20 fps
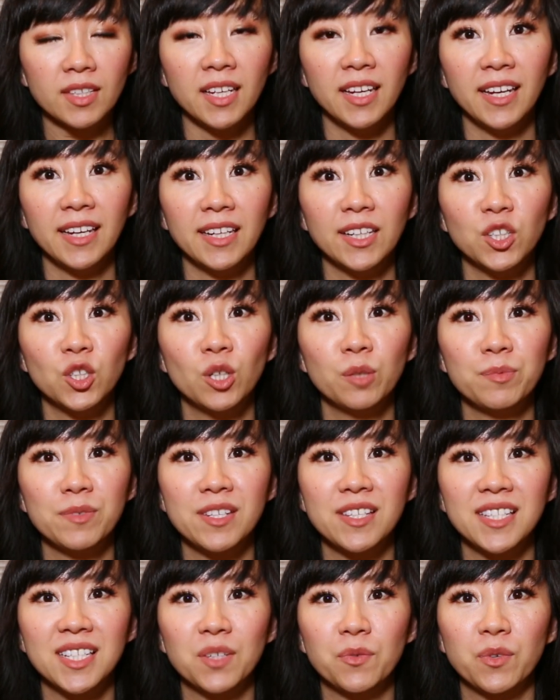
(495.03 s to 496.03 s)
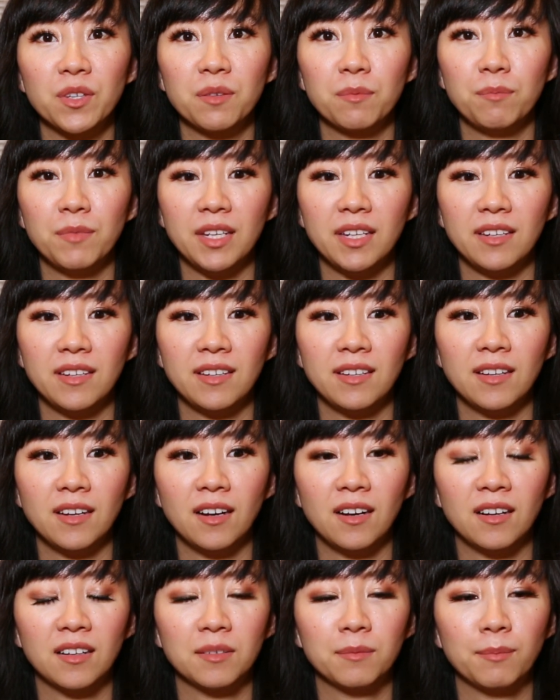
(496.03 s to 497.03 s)
and I hope you stick with me
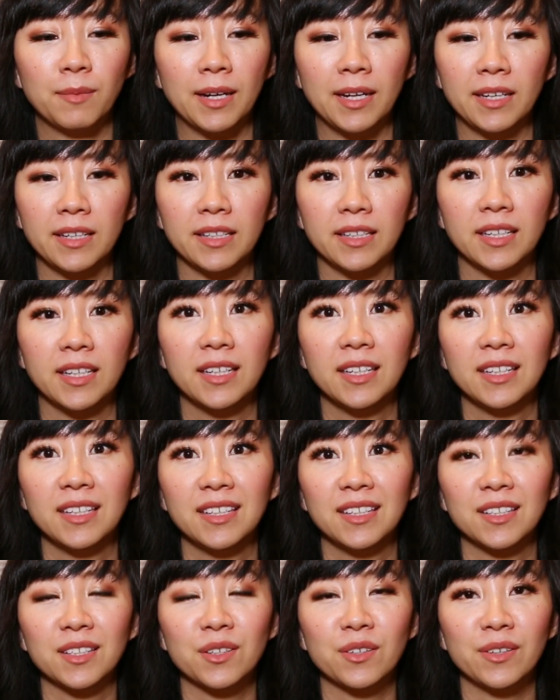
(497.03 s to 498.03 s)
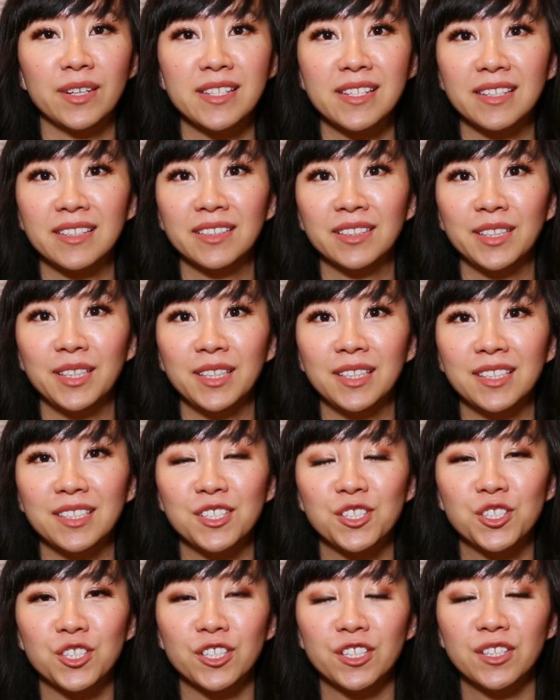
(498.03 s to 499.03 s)
on my crazy
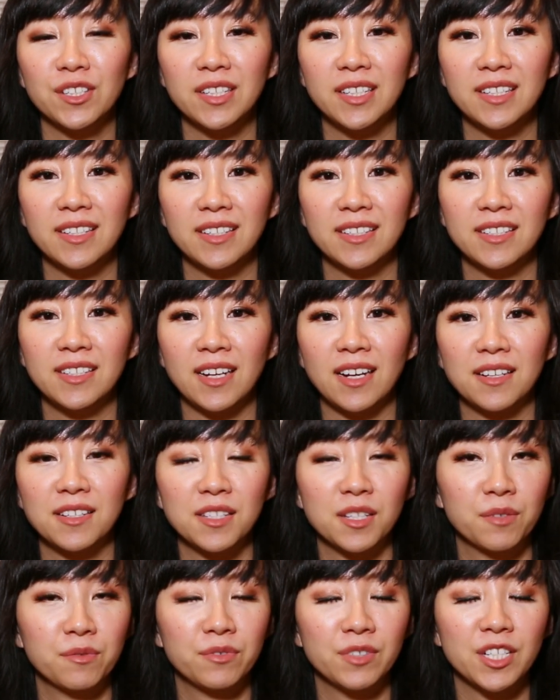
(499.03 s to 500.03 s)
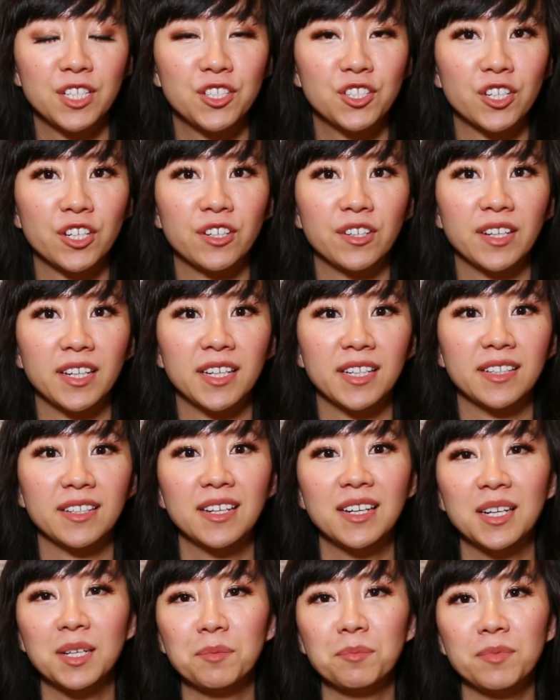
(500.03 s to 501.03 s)
clean journey, toxic free
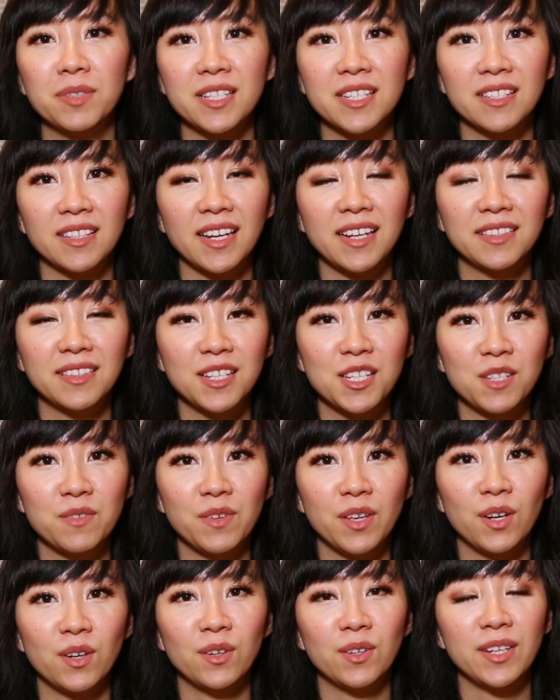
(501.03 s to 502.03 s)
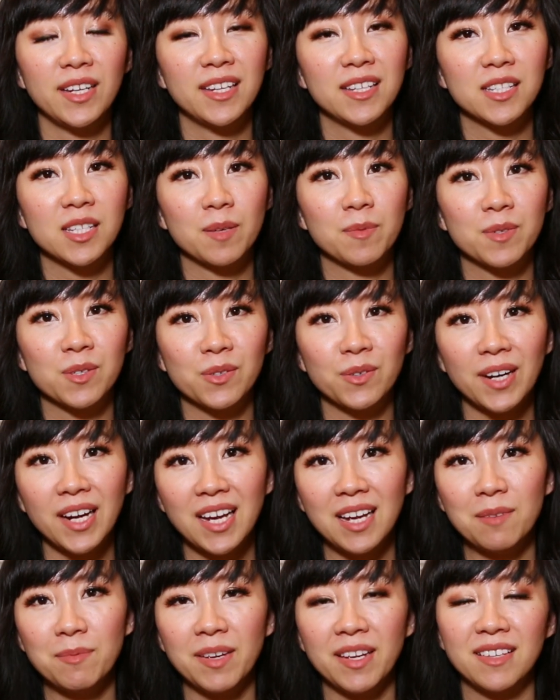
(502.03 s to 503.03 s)
journey. Please like this video and
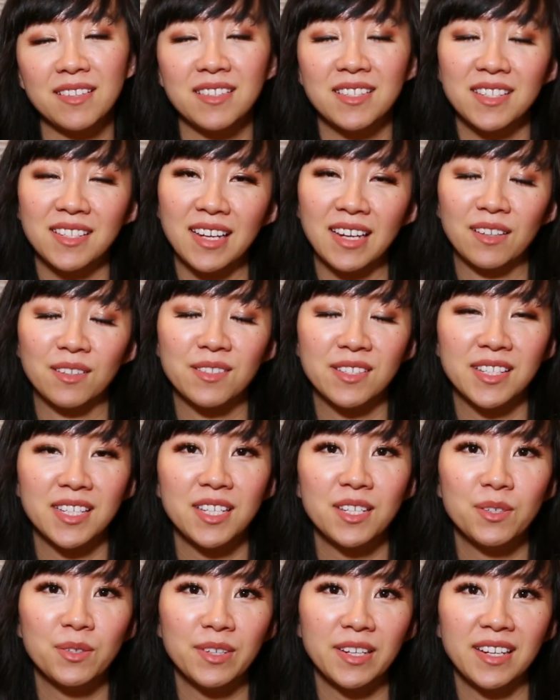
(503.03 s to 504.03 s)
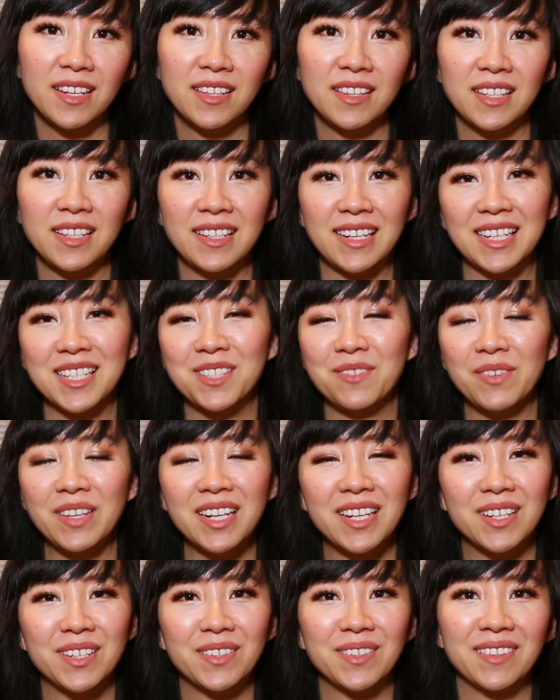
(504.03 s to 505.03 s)
subscribe, and I'll see you in the next
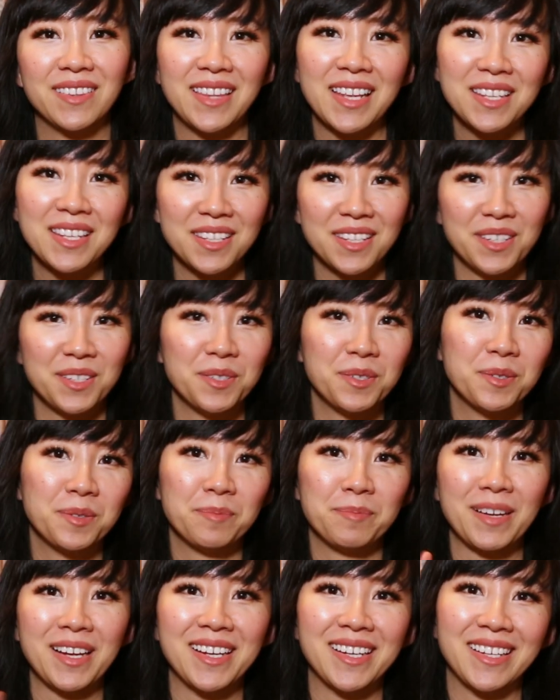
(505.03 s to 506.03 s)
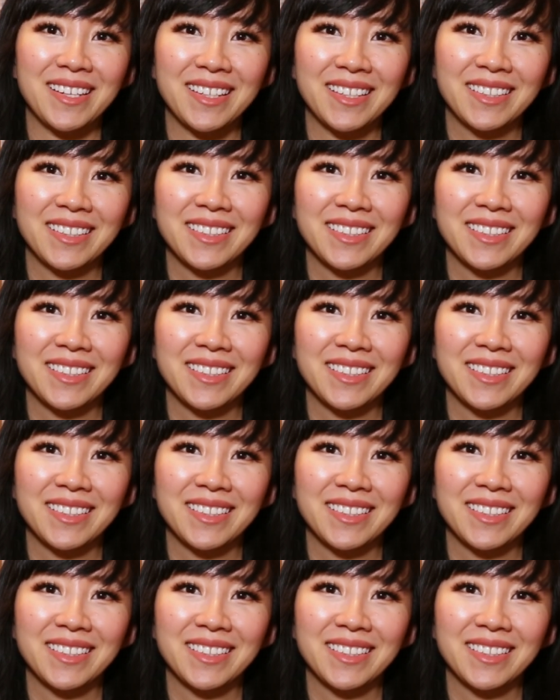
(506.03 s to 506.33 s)
video. Thank you. Bye.